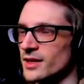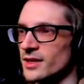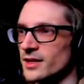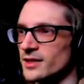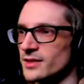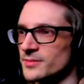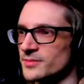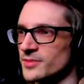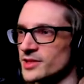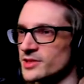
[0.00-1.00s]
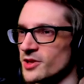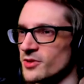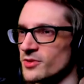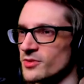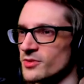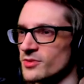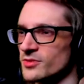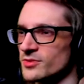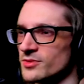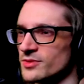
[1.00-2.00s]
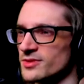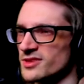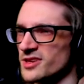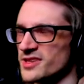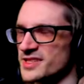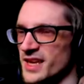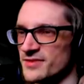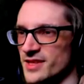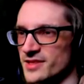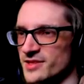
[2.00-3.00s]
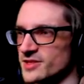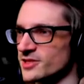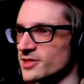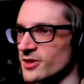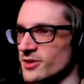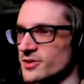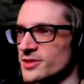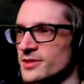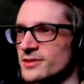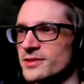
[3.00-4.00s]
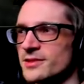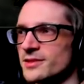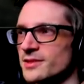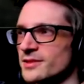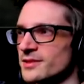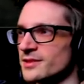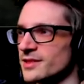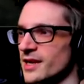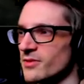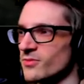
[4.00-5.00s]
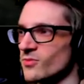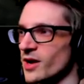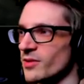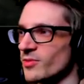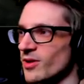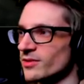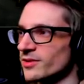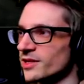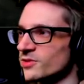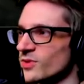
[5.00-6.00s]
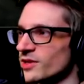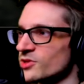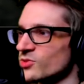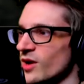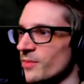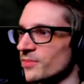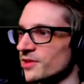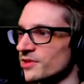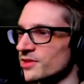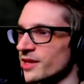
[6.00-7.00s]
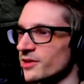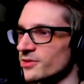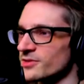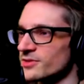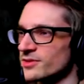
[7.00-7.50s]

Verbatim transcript: Um, we'll have to go... Oh, ah, the save's at the start. Yeah, I don't... I, want, I just want to drop this now.